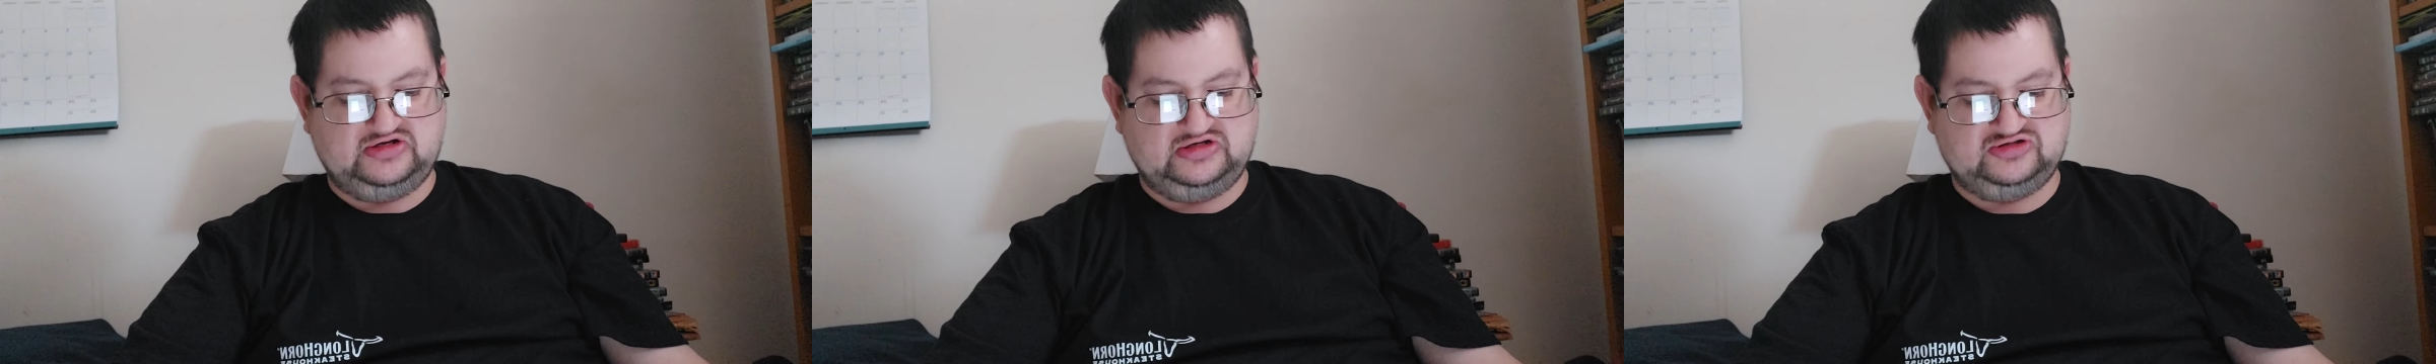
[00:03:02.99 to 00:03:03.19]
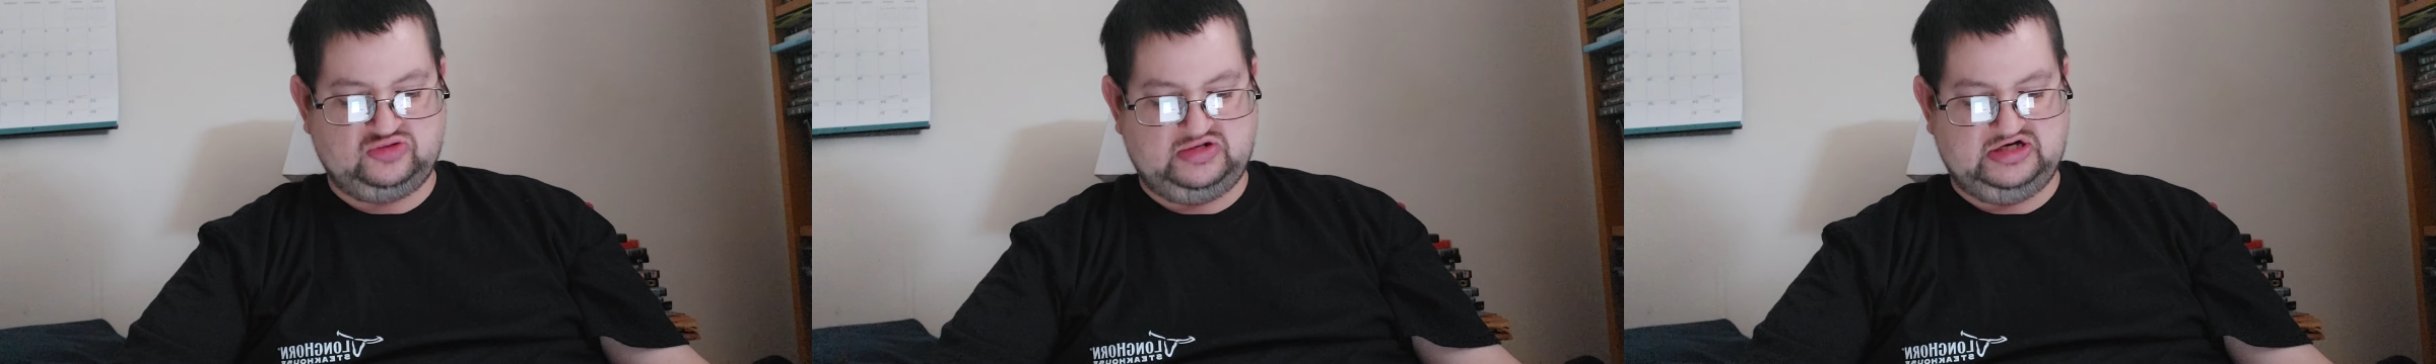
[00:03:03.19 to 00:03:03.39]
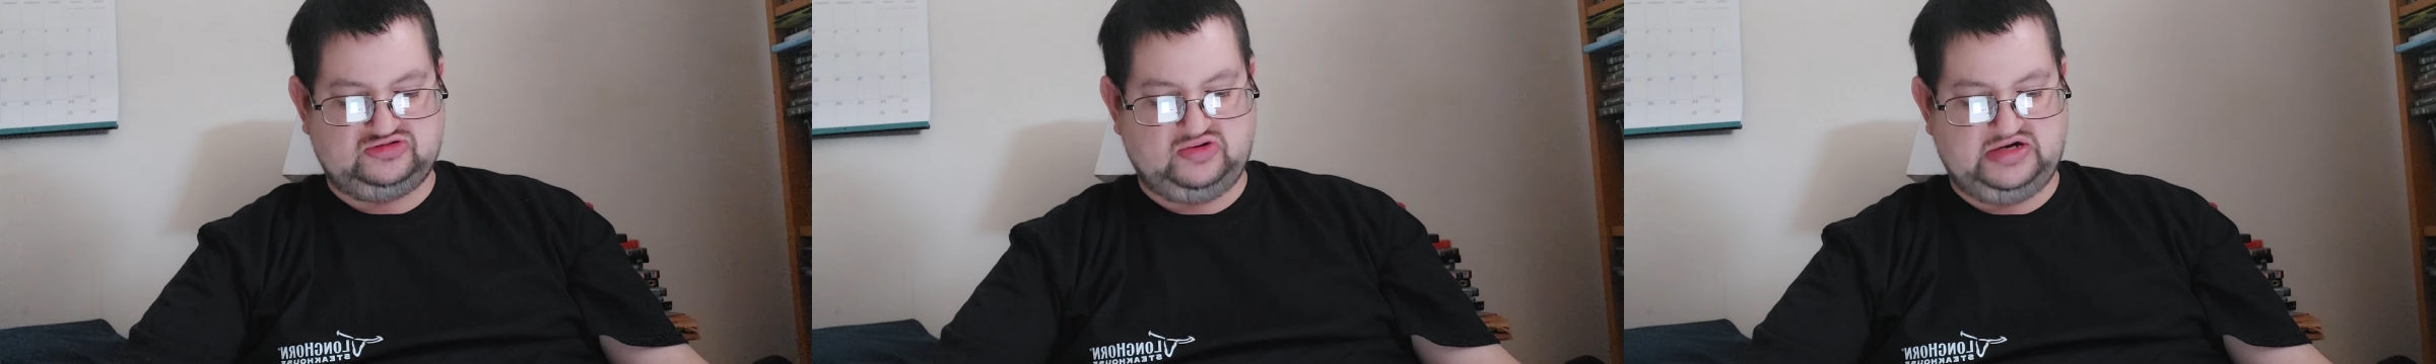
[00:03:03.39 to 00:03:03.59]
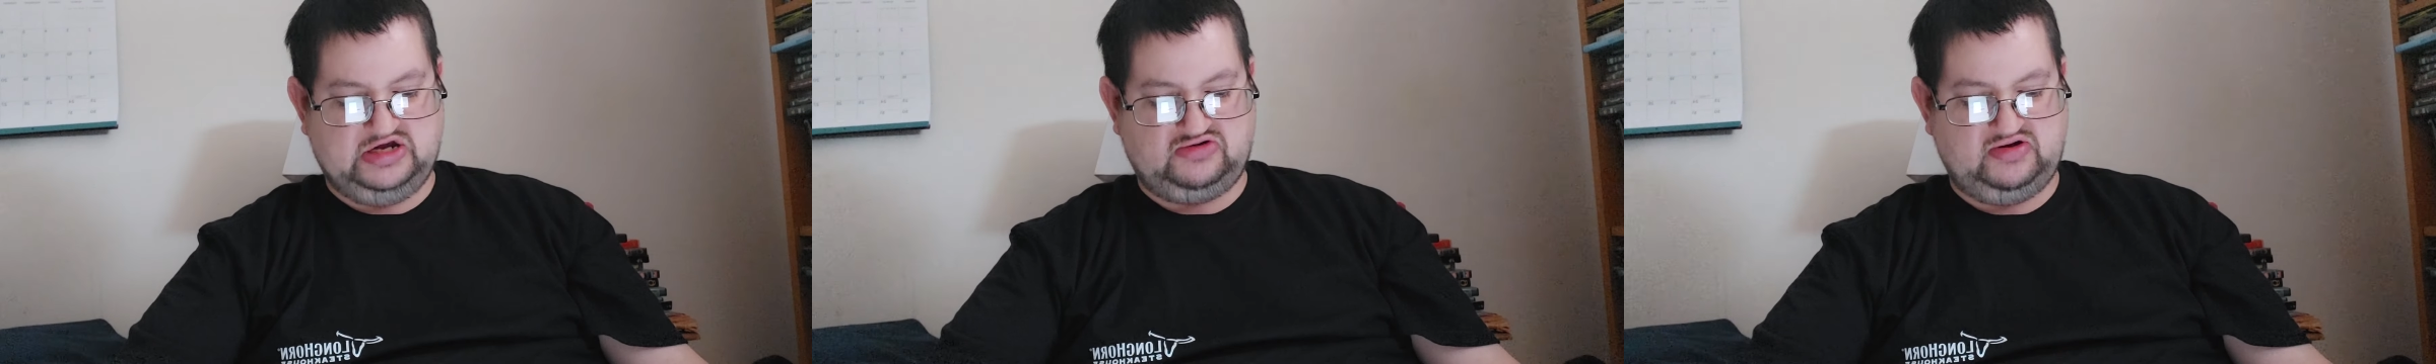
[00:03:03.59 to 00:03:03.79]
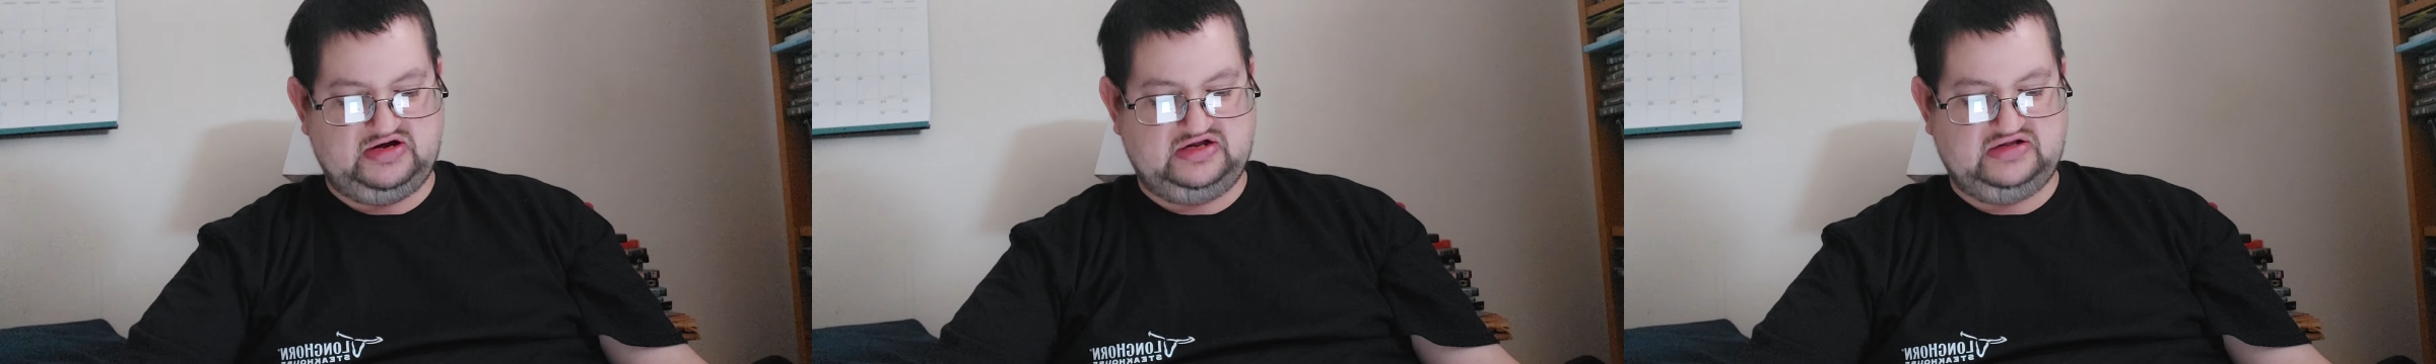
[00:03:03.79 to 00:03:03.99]
in 2020
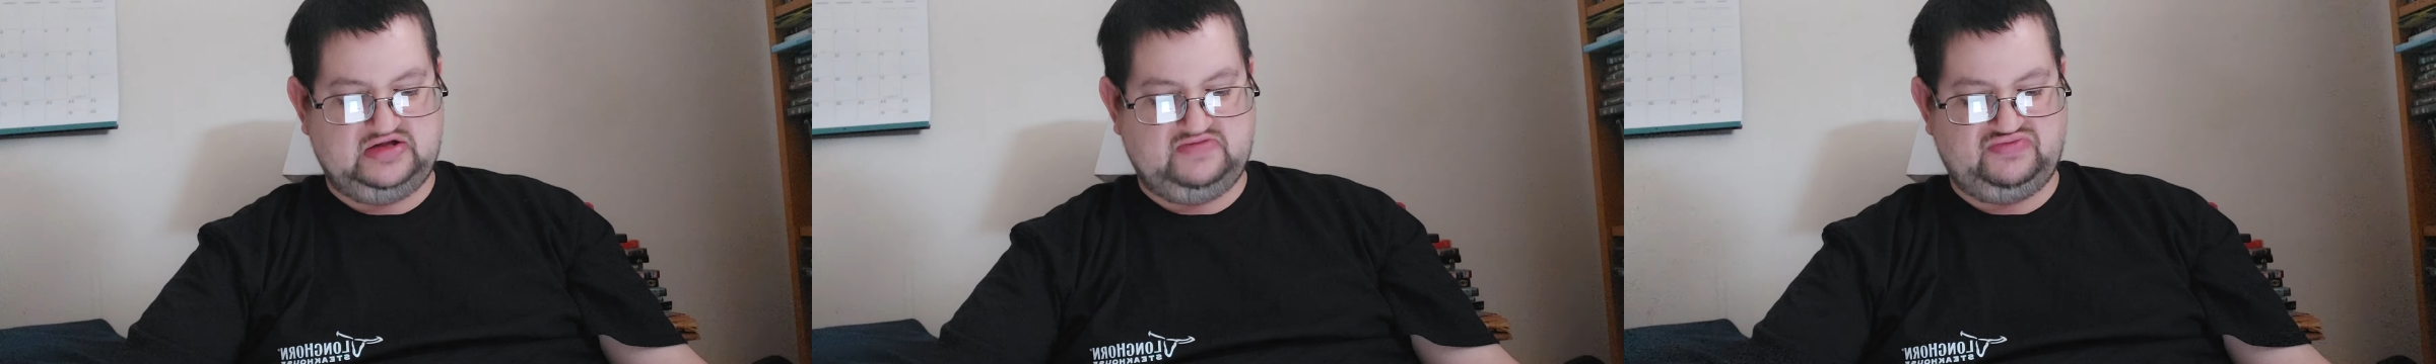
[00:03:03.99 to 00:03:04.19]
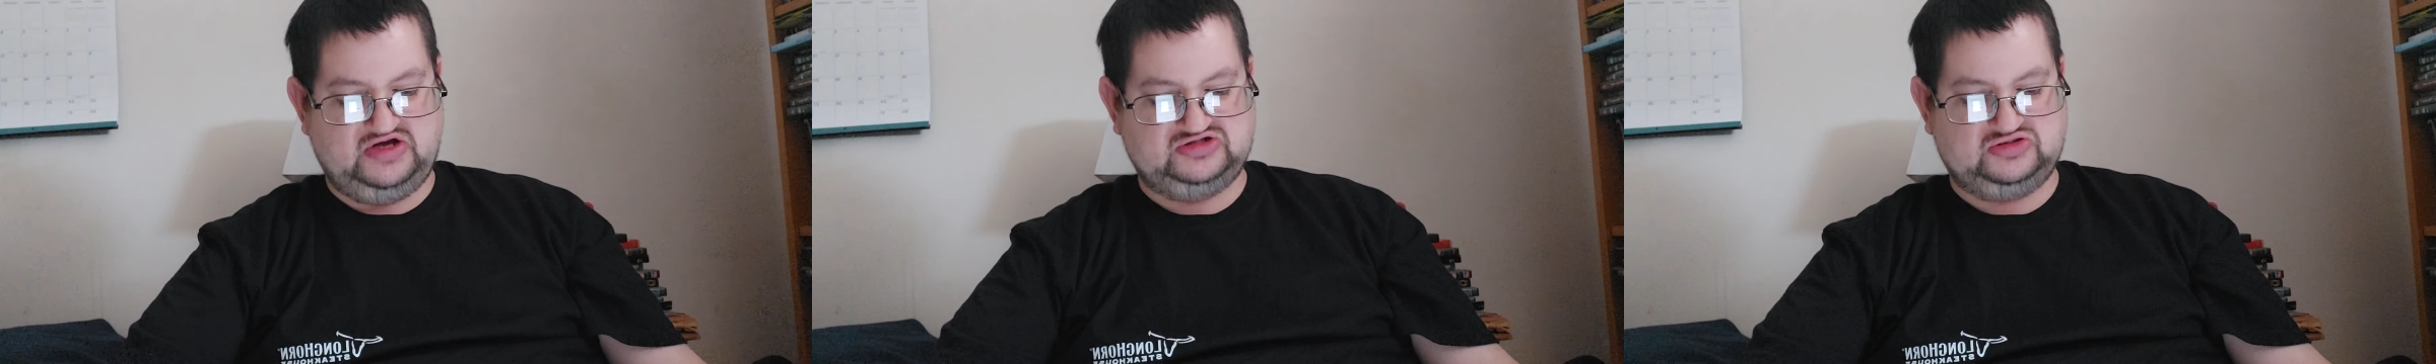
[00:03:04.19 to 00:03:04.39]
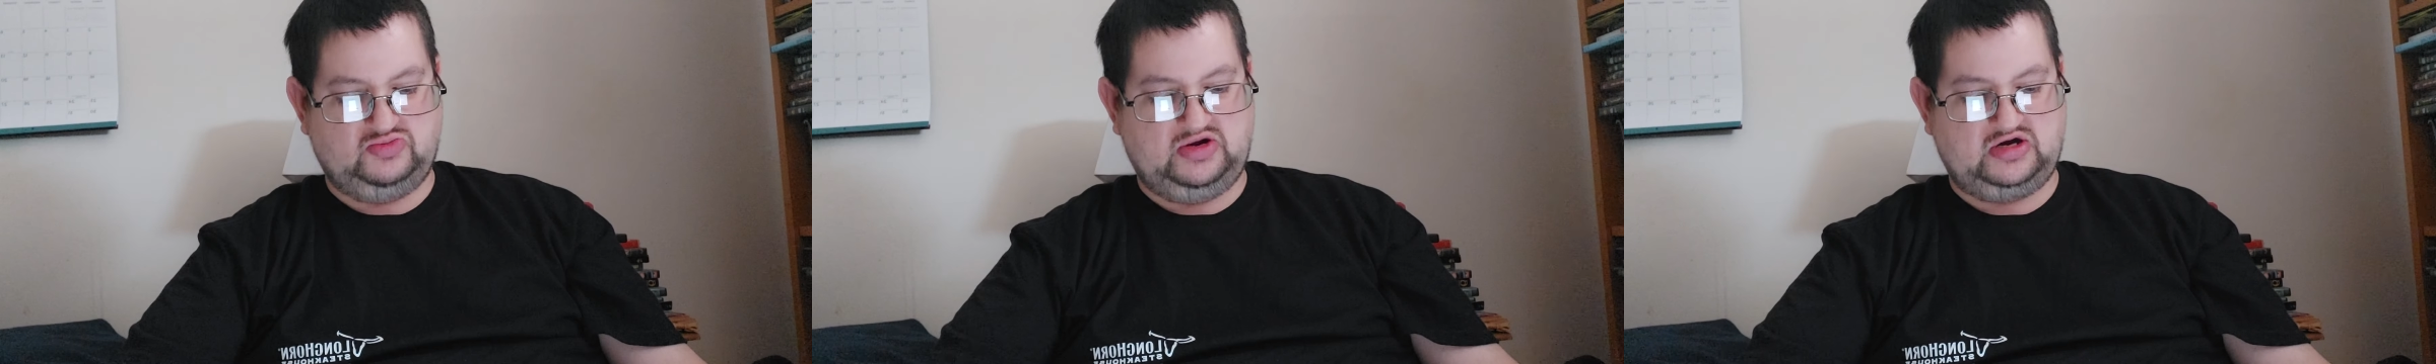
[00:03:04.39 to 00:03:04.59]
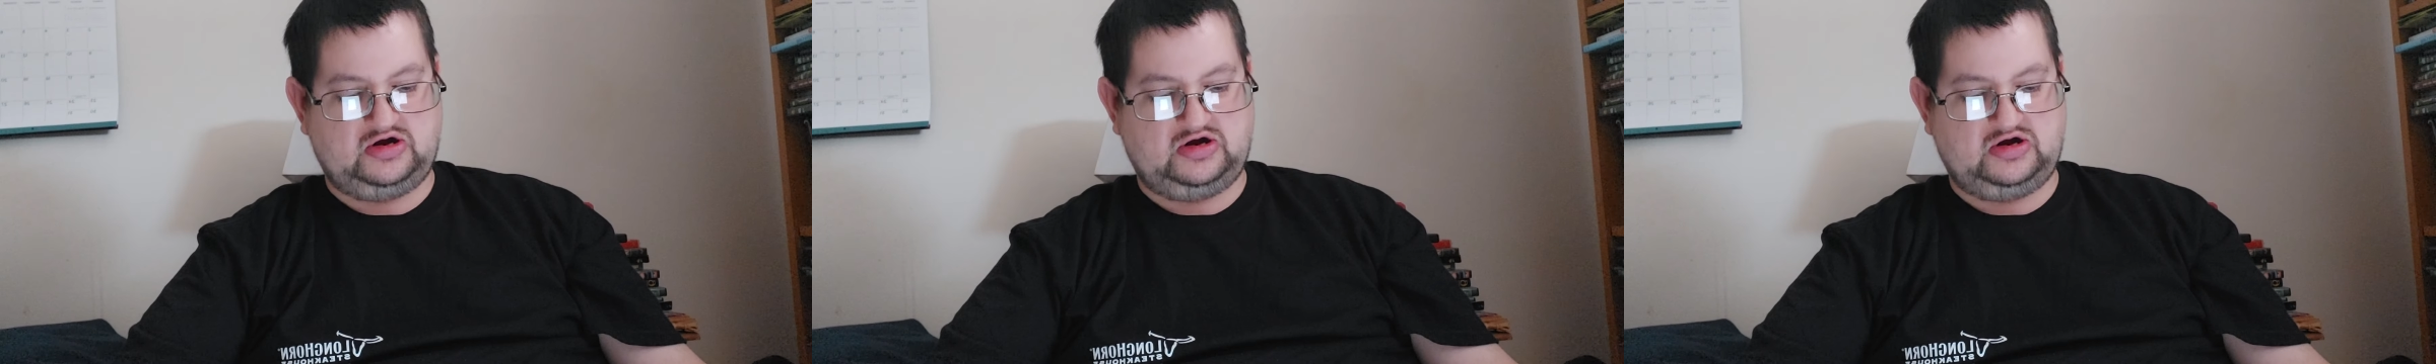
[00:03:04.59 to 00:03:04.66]
created the inflation we are